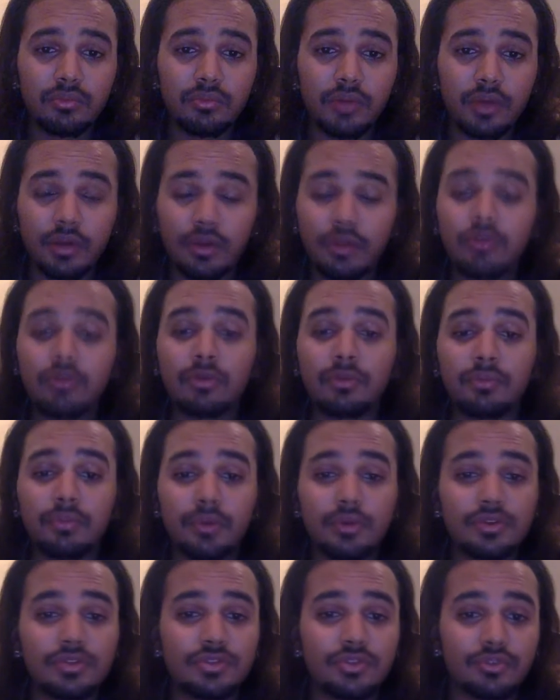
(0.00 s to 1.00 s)
Another
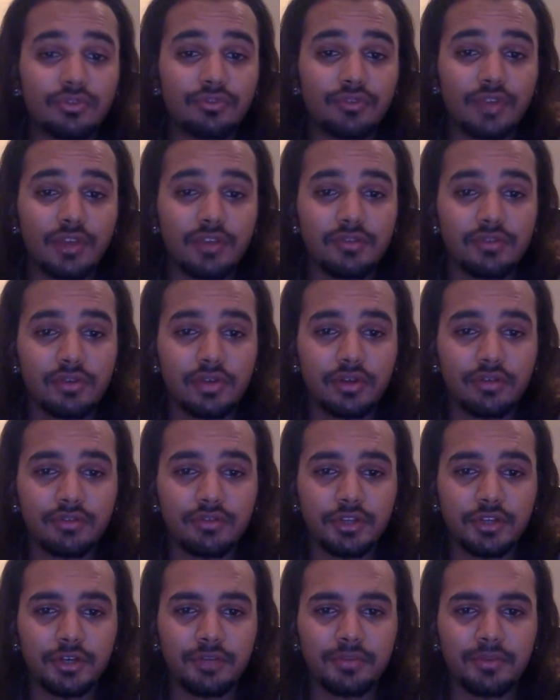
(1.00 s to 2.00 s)
personal favorite off
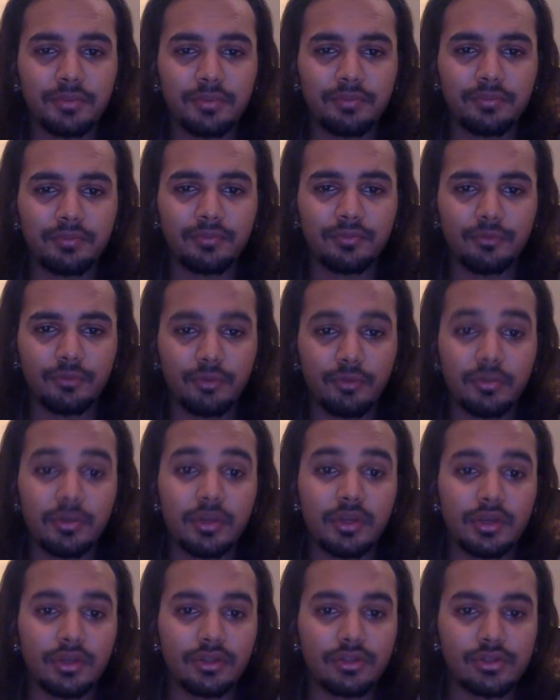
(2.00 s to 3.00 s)
the album, for
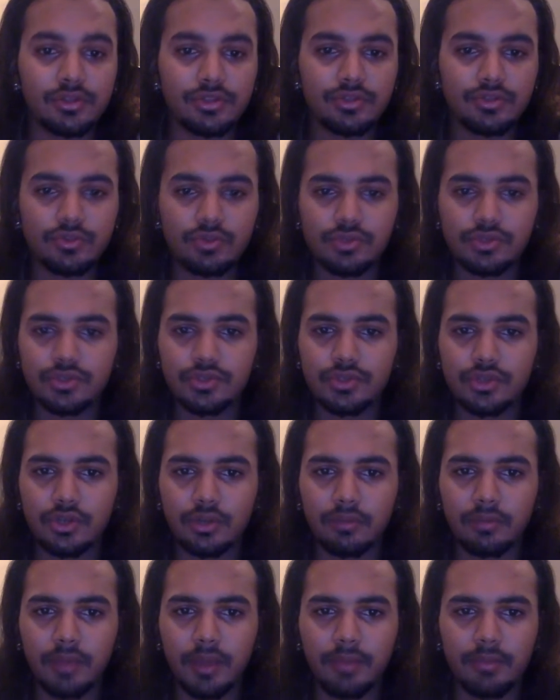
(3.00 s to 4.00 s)
me at least, was the
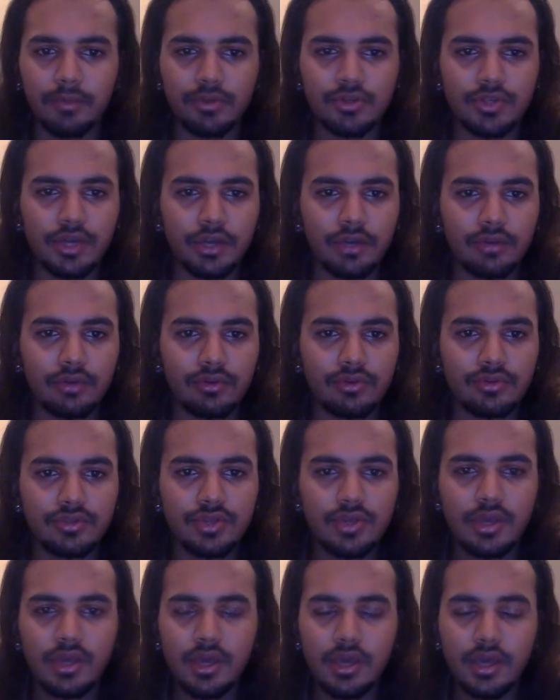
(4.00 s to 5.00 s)
song Paper
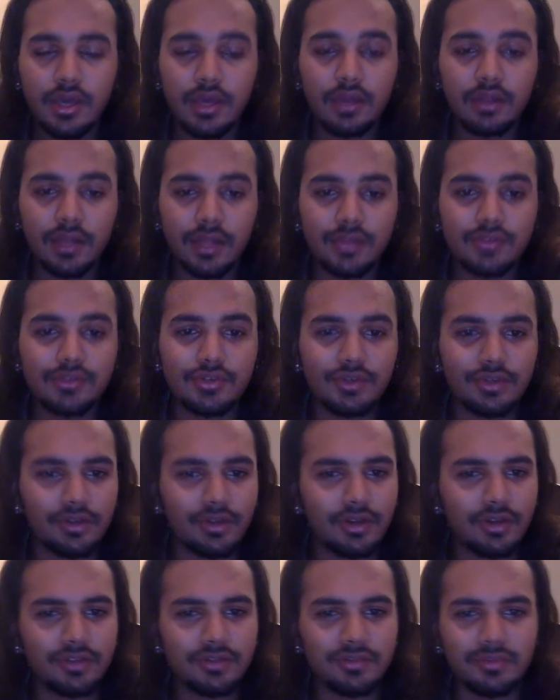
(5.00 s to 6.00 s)
Tigers. That song
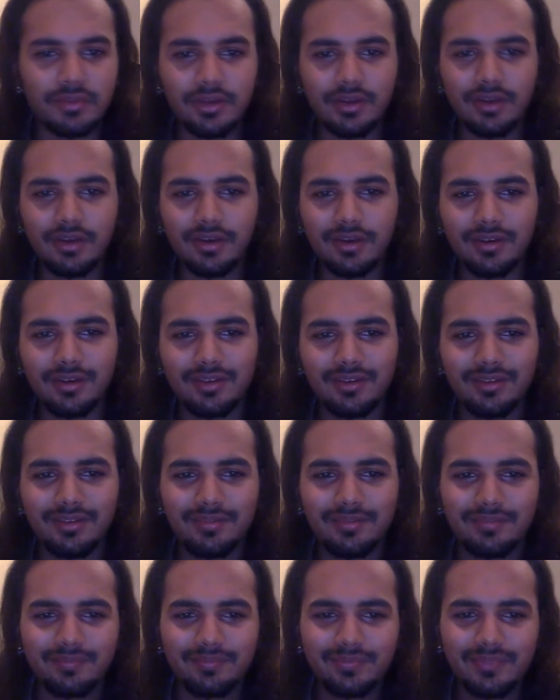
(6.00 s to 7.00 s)
got to me.
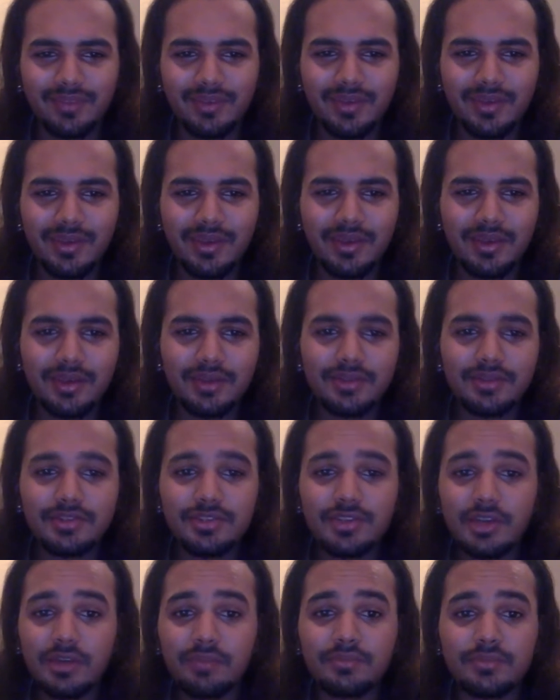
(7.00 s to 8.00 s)

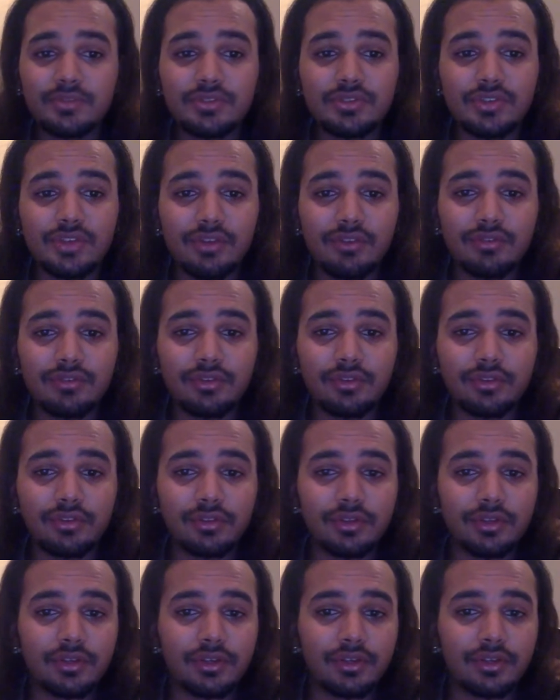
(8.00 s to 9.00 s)
This album's
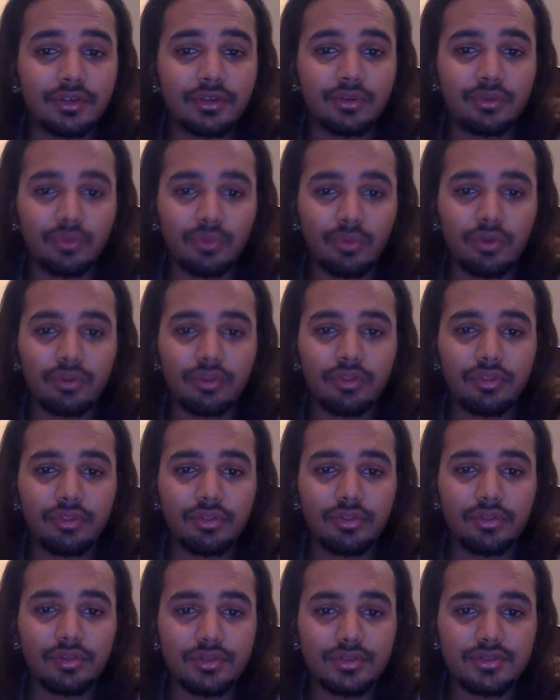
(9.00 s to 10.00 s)
definitely worth
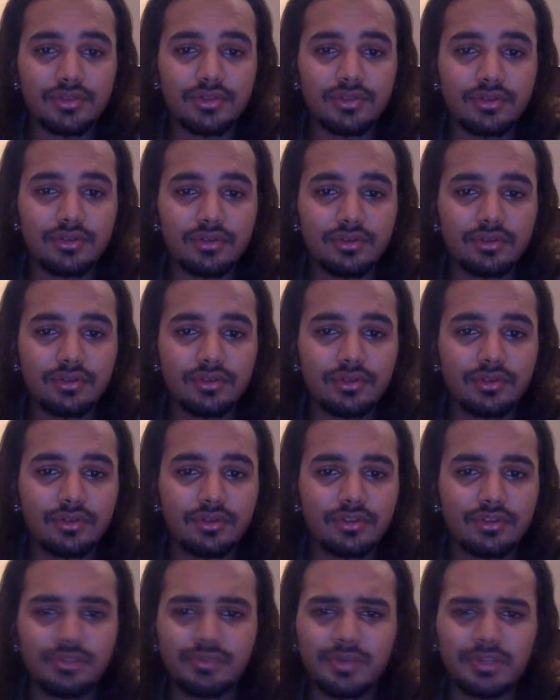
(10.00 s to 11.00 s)
the listen,
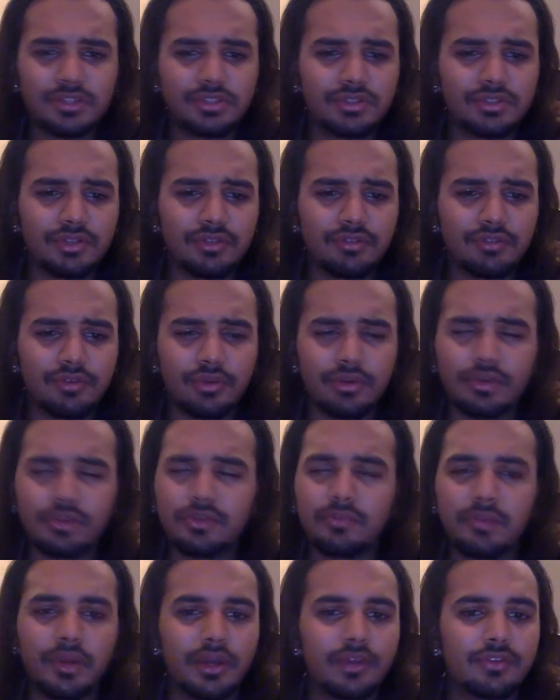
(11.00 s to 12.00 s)
especially if you're
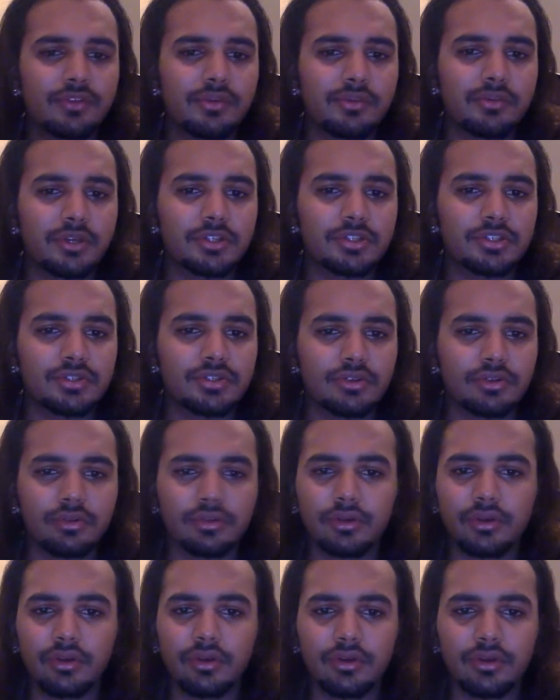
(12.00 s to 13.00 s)
into bands I mentioned
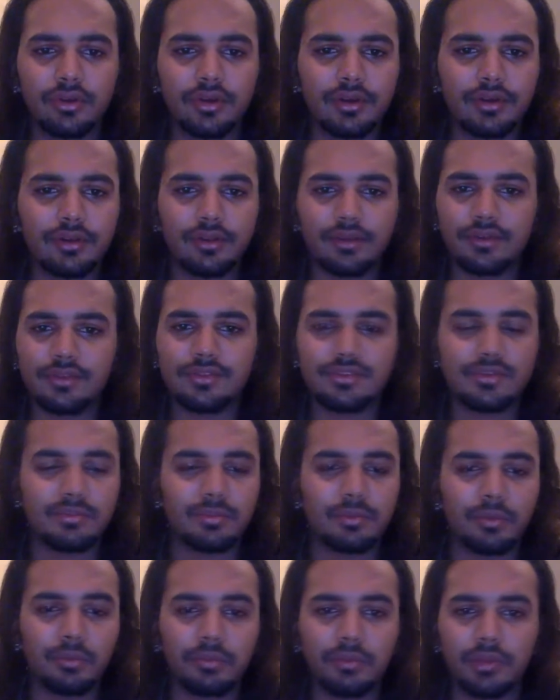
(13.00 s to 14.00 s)
earlier, kind of like
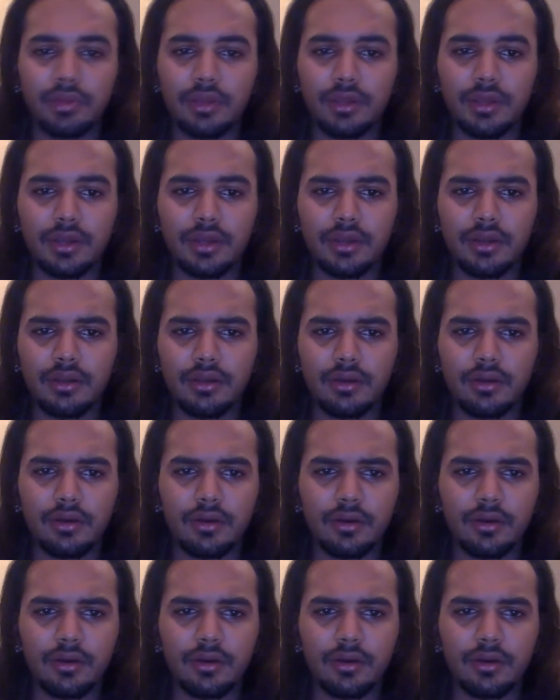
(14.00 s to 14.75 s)
Simple Plan,